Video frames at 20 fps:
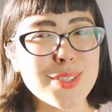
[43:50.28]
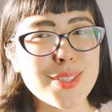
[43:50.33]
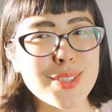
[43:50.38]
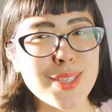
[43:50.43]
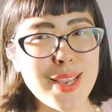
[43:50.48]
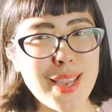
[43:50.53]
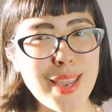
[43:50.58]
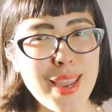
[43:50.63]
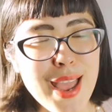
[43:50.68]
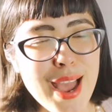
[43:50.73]

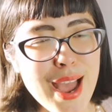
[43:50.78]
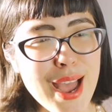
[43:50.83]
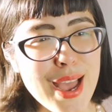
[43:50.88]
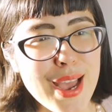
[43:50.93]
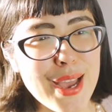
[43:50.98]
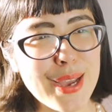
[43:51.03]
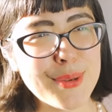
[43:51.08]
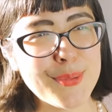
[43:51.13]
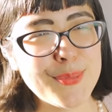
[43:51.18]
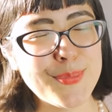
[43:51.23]
honestly,
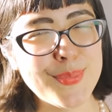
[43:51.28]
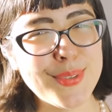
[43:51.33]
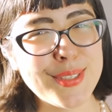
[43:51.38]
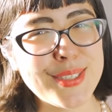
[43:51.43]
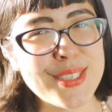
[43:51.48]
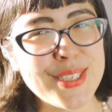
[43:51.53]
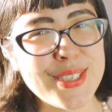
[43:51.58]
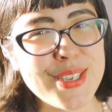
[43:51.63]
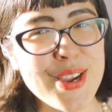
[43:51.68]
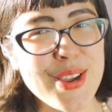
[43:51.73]

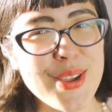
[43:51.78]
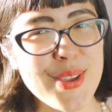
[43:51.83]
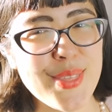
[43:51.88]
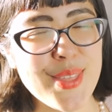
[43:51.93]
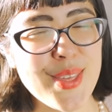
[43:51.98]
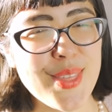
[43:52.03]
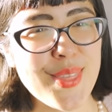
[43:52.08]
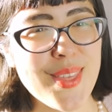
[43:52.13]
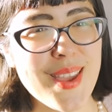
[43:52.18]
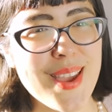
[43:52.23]
um, to know
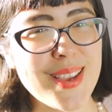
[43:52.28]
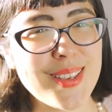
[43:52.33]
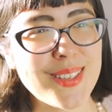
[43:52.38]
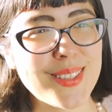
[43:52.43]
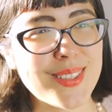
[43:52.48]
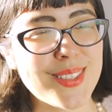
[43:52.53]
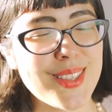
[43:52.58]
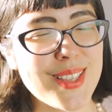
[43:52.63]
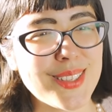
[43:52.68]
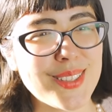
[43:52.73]
that
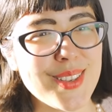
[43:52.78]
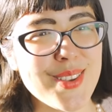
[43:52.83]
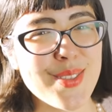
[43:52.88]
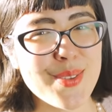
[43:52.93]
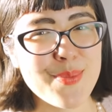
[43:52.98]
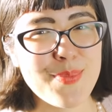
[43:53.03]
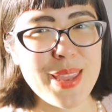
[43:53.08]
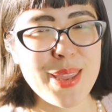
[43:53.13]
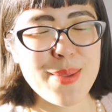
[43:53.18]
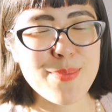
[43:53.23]
there's there's
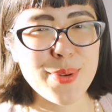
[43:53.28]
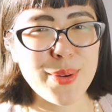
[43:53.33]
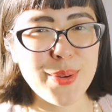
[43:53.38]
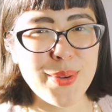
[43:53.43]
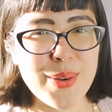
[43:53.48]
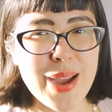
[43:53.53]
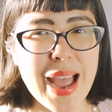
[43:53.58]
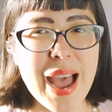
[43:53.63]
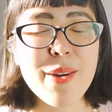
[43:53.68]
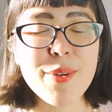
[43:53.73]
other
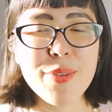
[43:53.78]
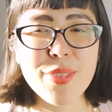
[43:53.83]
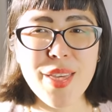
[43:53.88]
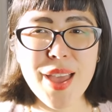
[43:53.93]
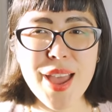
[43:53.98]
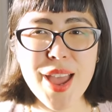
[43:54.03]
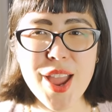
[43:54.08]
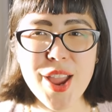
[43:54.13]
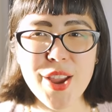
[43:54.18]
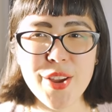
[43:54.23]
people out
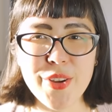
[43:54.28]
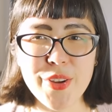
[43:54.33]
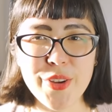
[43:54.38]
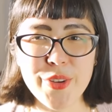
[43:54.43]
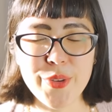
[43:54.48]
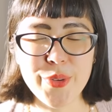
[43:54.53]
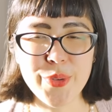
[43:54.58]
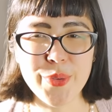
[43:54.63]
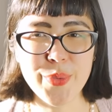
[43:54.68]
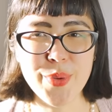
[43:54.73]
there
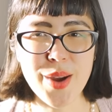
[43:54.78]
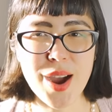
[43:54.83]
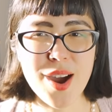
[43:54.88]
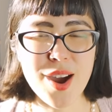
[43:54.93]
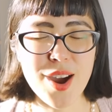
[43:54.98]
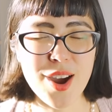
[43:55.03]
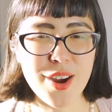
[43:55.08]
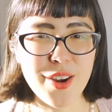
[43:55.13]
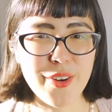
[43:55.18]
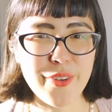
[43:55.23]
who
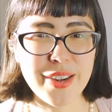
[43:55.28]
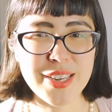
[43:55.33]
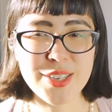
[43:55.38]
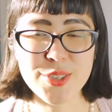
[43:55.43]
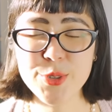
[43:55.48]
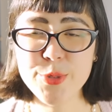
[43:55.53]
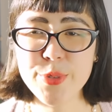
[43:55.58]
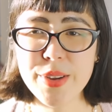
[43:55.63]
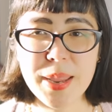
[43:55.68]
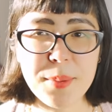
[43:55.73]
are
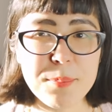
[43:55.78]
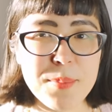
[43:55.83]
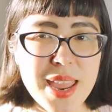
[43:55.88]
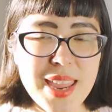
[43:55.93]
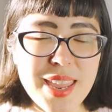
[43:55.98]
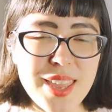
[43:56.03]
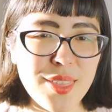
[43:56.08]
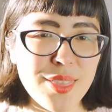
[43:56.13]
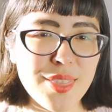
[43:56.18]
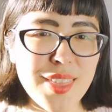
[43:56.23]
enjoying
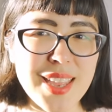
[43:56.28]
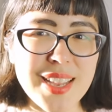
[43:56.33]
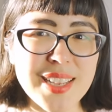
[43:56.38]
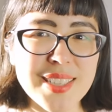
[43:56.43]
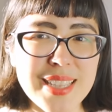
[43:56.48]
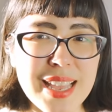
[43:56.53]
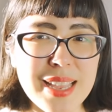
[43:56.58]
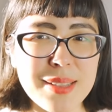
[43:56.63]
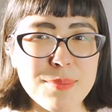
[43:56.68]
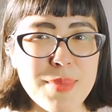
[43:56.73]
making
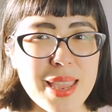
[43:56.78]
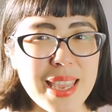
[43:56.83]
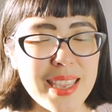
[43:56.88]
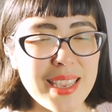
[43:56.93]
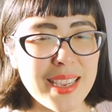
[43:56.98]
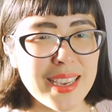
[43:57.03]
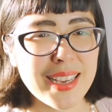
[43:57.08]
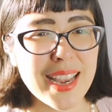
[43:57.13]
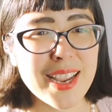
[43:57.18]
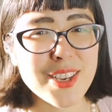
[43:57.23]
things and
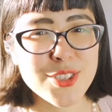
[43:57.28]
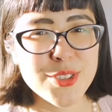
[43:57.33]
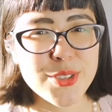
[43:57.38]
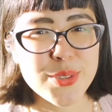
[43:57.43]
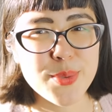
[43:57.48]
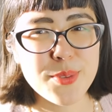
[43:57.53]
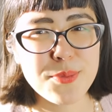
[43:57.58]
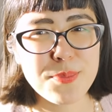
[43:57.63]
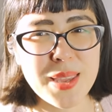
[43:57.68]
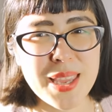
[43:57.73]
making
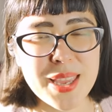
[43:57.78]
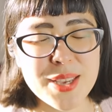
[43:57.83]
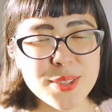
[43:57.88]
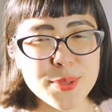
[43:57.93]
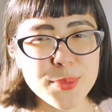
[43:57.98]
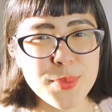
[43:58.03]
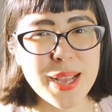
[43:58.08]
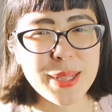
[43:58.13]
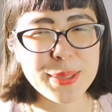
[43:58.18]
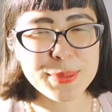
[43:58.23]
connections with me
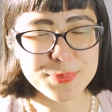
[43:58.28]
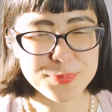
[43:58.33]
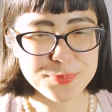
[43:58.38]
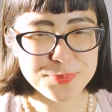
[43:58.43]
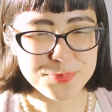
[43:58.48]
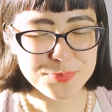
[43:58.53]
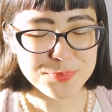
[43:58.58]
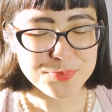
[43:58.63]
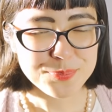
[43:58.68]
as well.